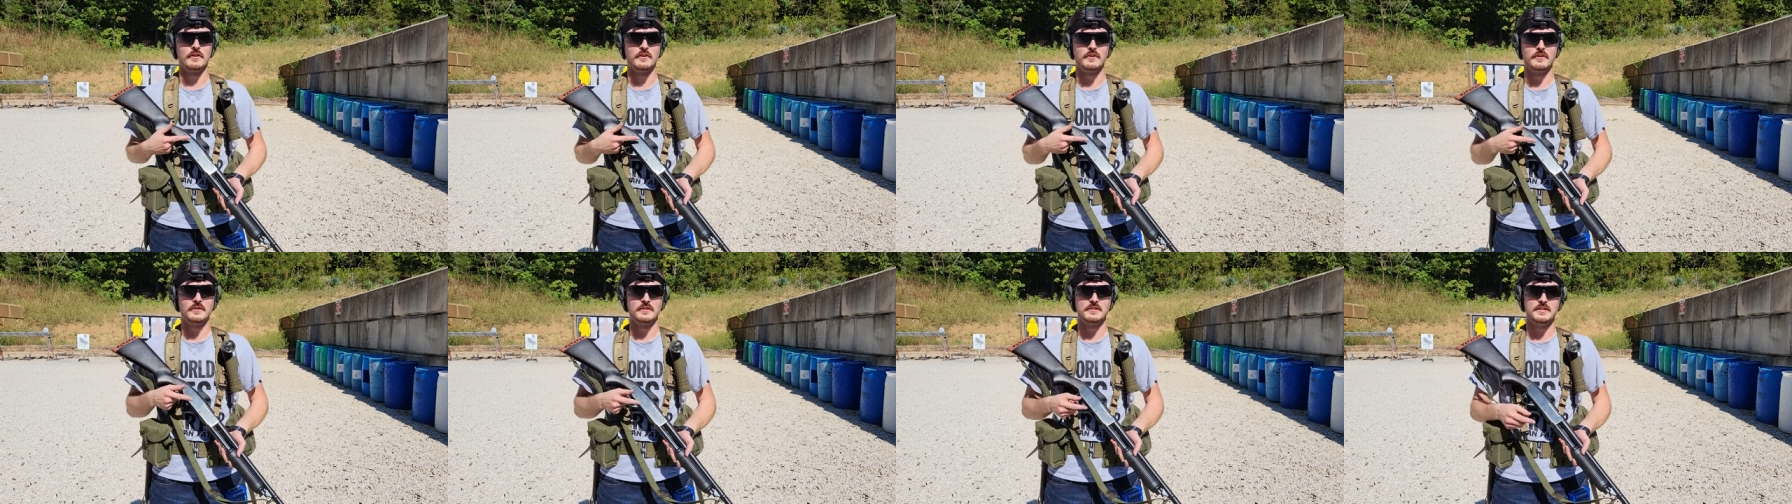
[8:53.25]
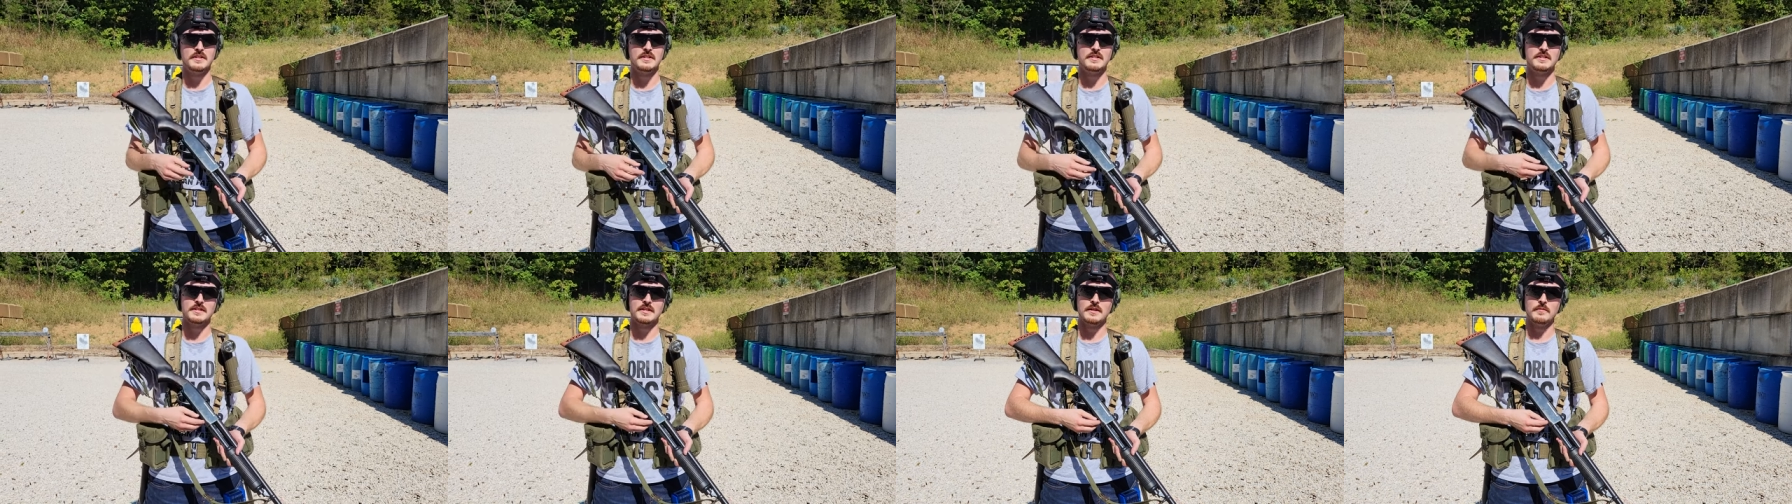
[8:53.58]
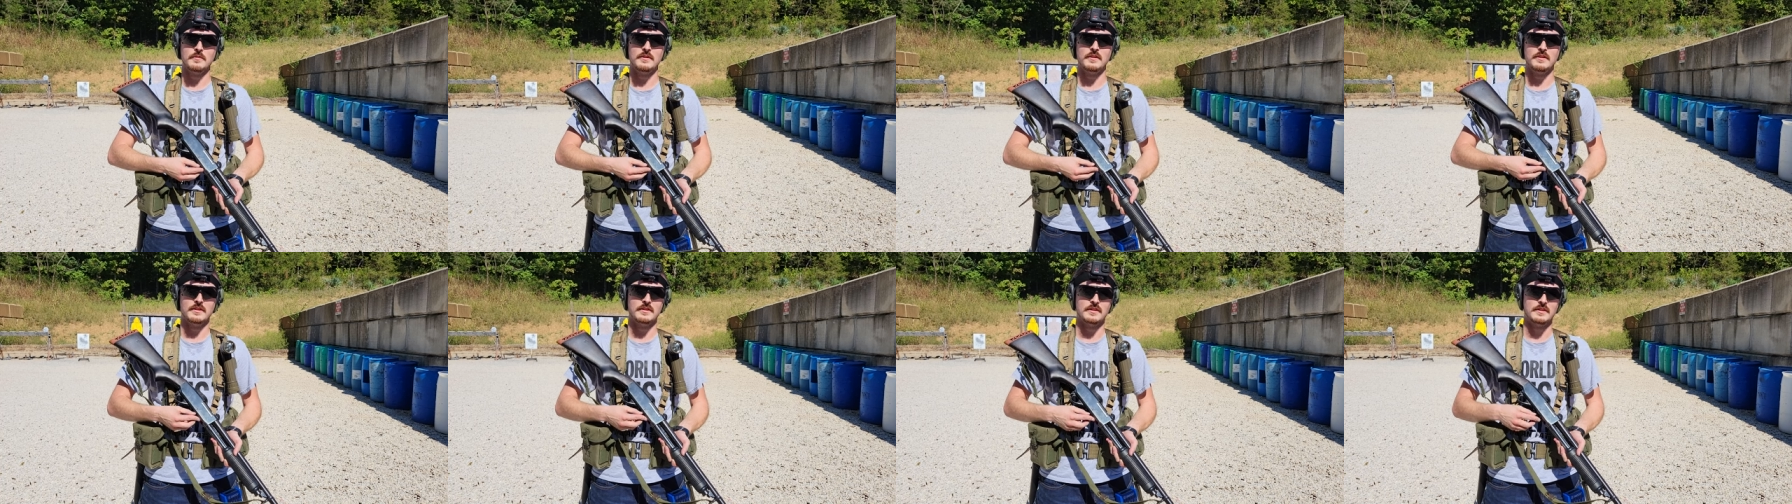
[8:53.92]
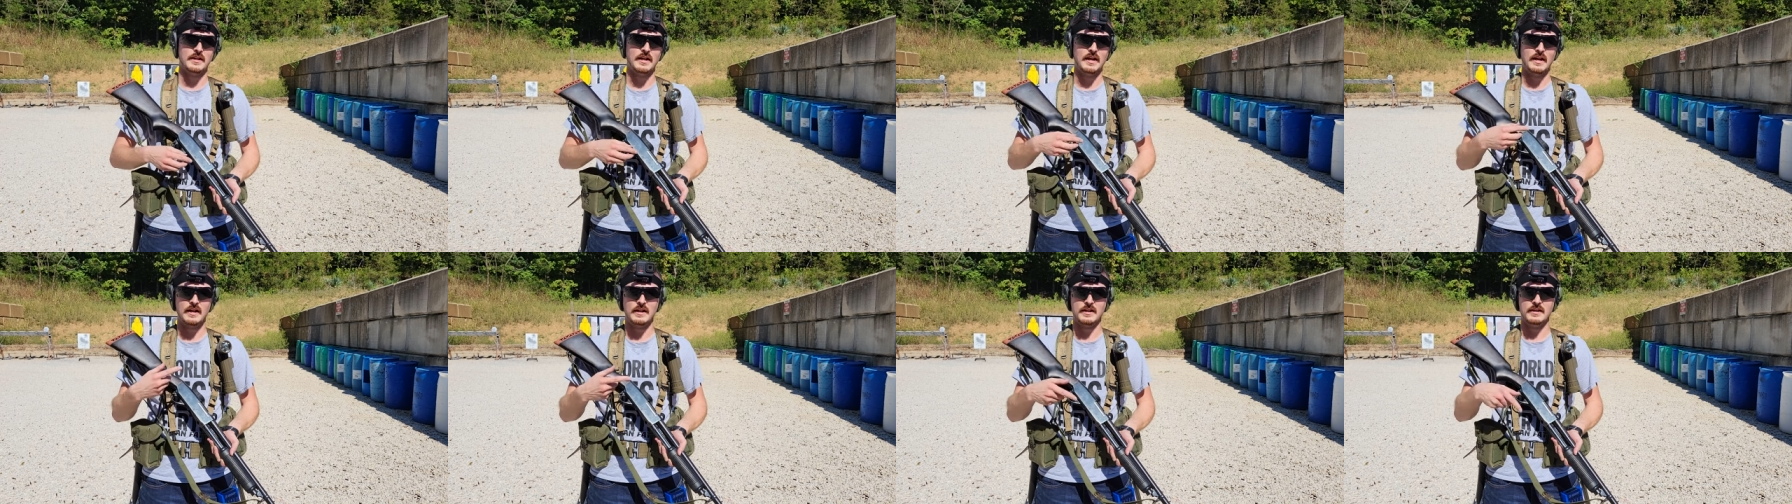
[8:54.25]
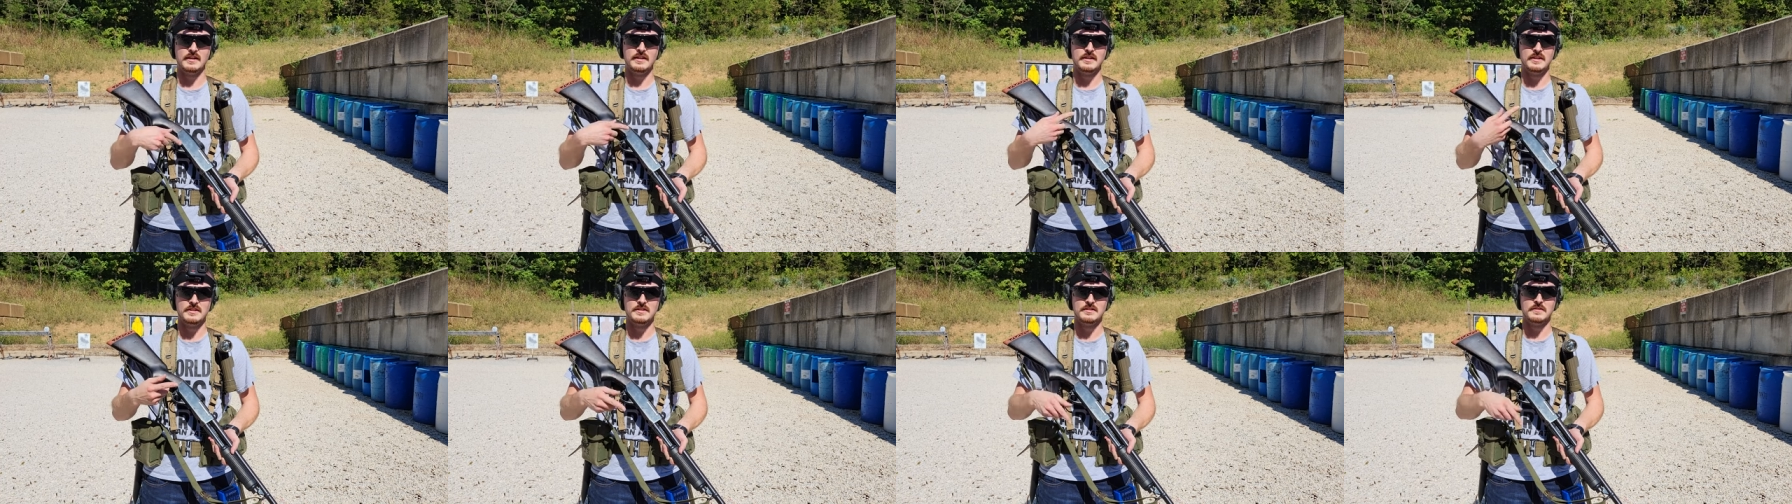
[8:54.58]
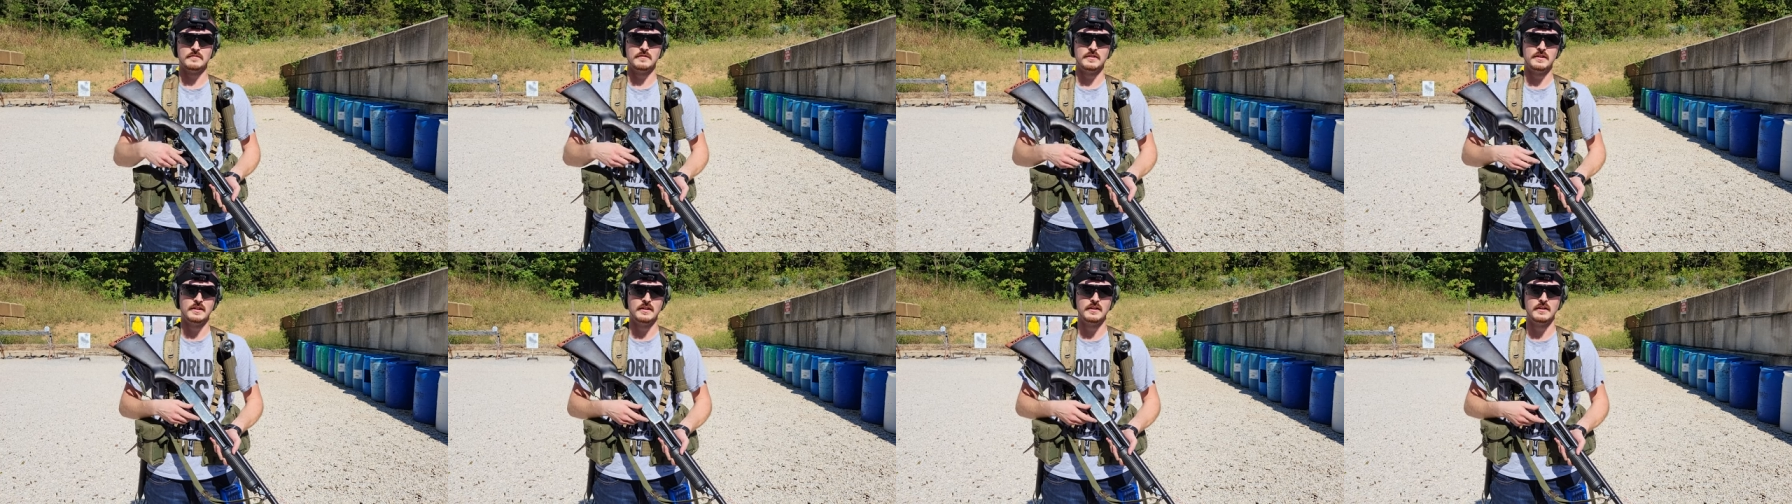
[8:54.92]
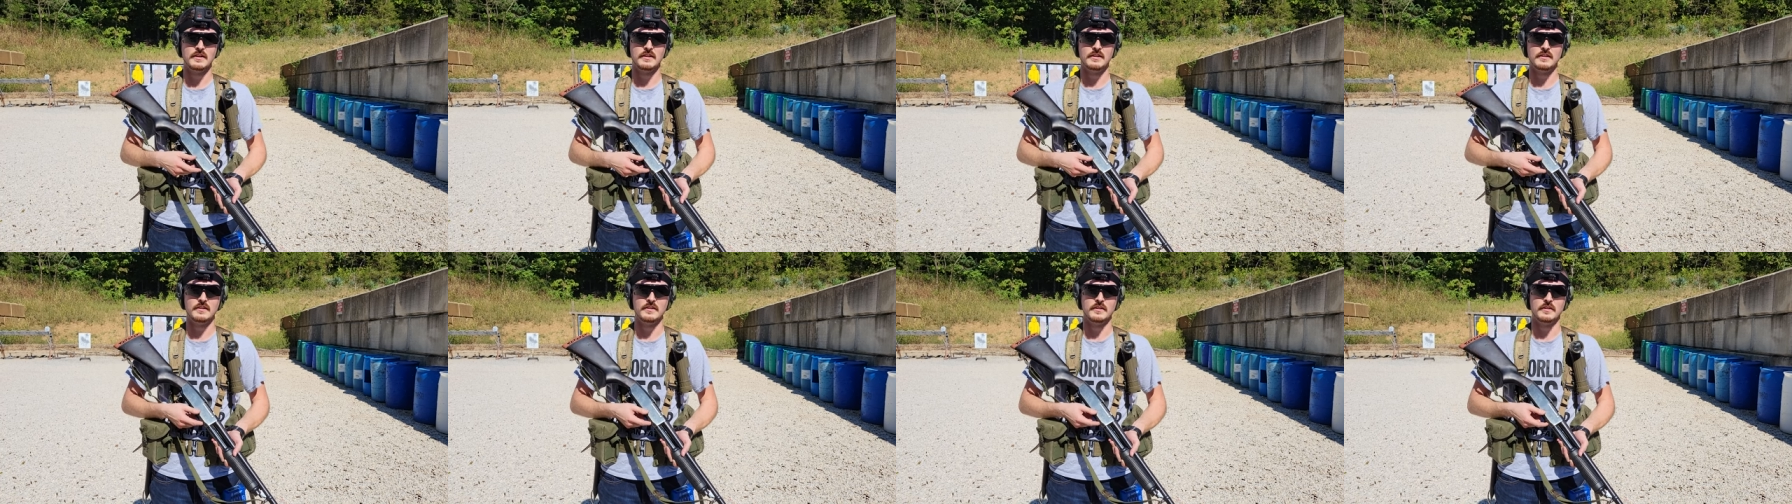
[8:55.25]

and you can see some of the oddities of the gun.